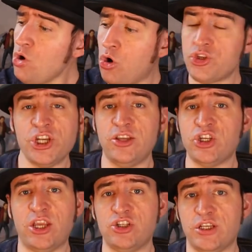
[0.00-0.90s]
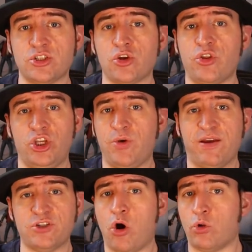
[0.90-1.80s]
or change it so that you
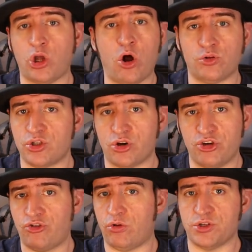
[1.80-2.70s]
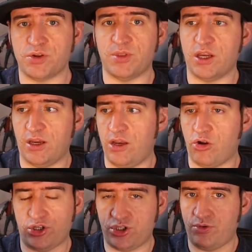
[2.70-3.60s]
have to hold Alt or Control or something in
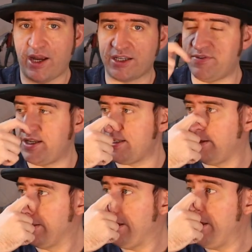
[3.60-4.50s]
order to activate it.